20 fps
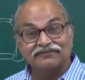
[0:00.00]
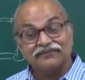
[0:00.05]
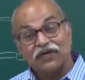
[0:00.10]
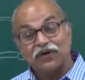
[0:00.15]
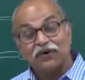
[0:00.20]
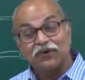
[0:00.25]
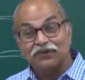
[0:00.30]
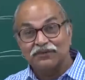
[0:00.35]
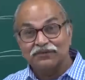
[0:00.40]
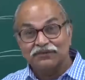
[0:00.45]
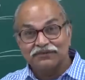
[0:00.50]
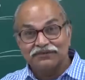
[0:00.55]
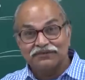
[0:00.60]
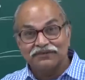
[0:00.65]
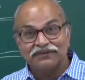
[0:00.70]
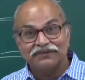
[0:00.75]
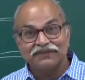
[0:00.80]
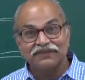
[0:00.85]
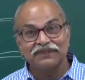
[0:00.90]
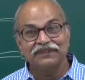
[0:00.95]

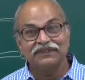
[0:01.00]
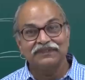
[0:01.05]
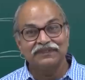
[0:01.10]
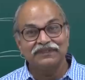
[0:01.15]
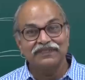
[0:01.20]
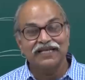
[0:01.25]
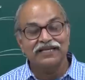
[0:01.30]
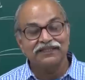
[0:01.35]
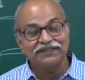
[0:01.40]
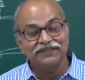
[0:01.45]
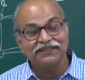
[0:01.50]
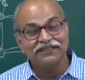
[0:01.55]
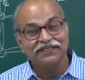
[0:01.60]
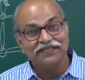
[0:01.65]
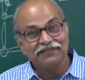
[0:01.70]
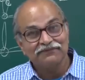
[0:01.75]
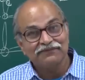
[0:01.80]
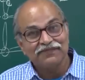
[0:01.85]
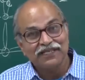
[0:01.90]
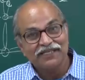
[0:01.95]
that
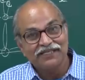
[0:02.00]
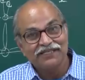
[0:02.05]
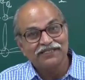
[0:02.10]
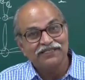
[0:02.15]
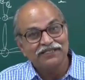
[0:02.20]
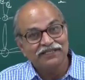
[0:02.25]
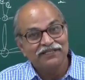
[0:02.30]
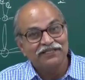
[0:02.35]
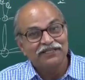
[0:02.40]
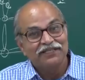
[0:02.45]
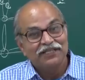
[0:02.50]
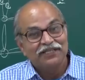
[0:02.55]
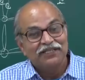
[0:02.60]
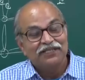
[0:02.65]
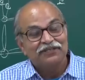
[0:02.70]
gives us a